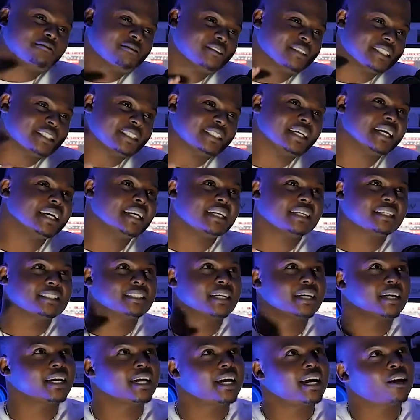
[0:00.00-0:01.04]
different
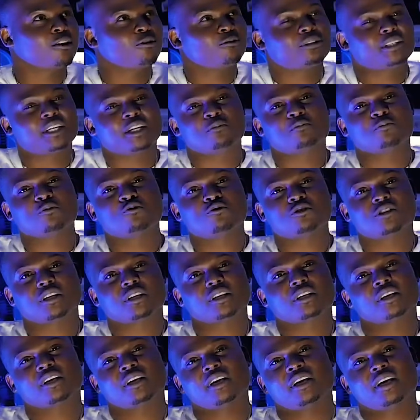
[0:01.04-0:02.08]
settings. Like, I don't think
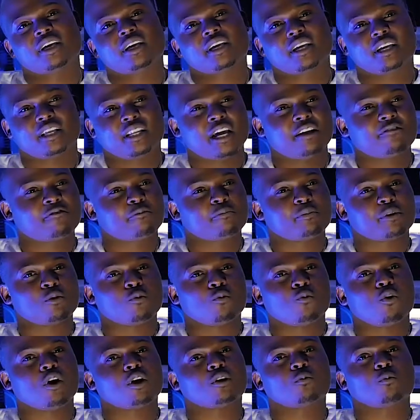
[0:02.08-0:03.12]
music can ever be
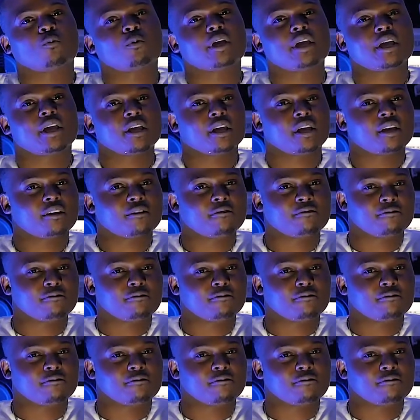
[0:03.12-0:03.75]
one way